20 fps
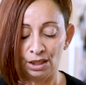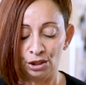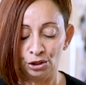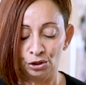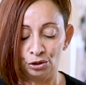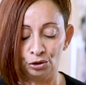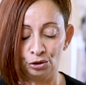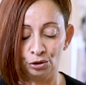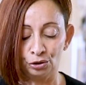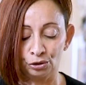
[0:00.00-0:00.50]

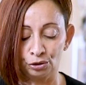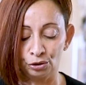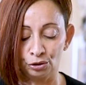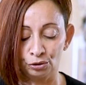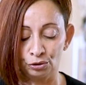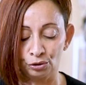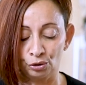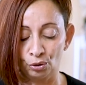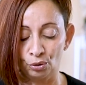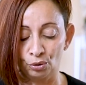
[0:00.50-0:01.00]
You
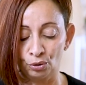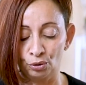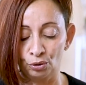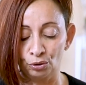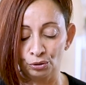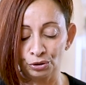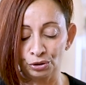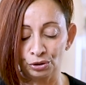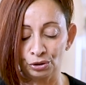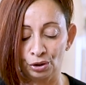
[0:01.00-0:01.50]
could
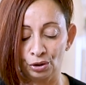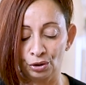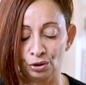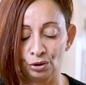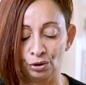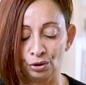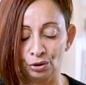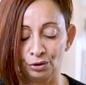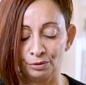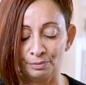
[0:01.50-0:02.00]

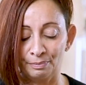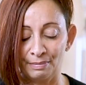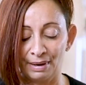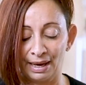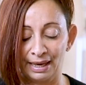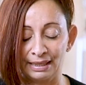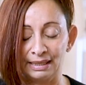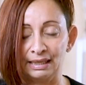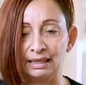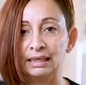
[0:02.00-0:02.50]
also
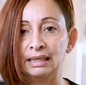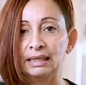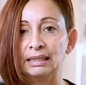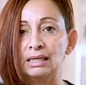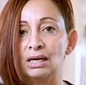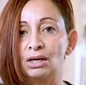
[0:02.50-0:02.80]
make it